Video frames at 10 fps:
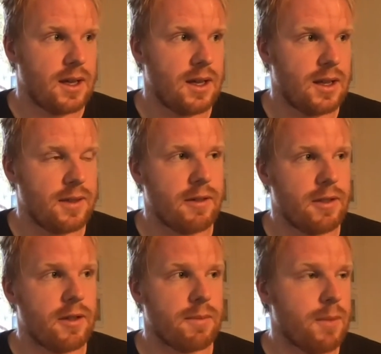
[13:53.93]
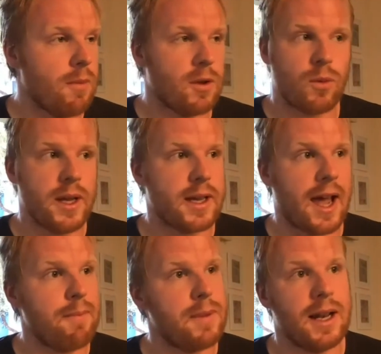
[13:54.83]
There's a moment where you
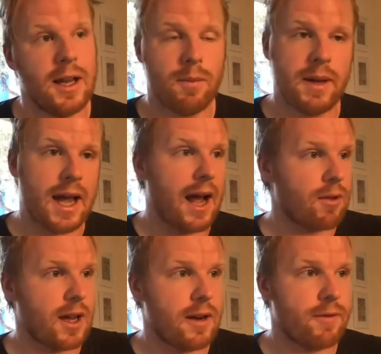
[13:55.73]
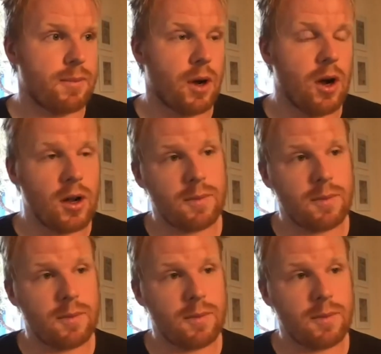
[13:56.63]
can be a little bit outside of the box,